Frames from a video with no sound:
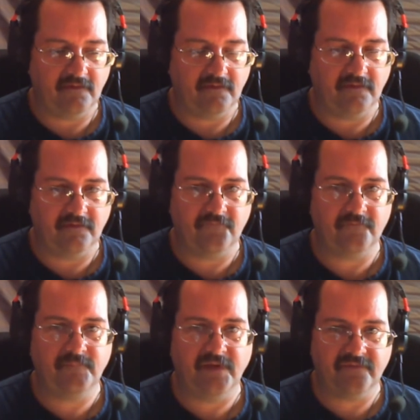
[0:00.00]
If
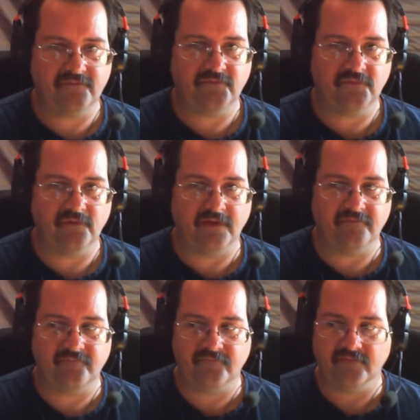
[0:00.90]
you paid the 2
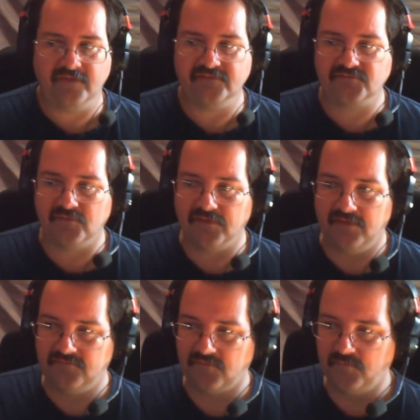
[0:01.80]
life, he's going to
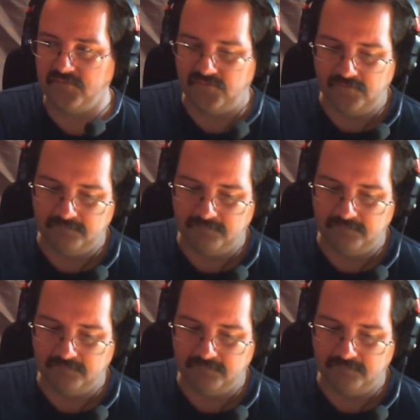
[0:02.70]
enter with 2.